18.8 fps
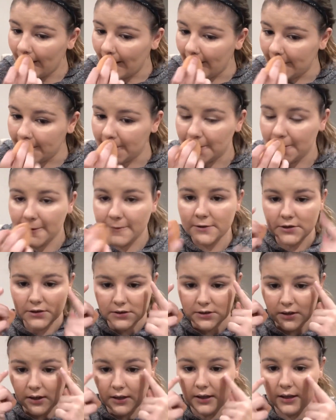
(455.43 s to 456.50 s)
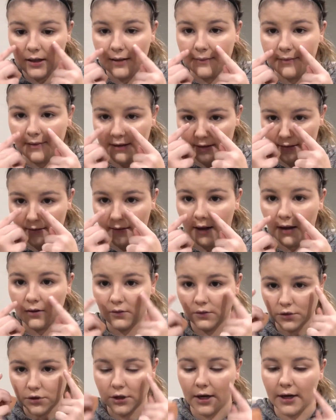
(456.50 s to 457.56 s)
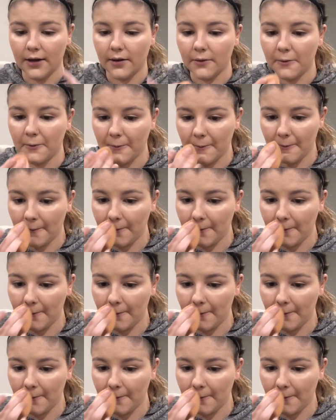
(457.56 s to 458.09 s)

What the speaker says: I do just keep it in that little triangle.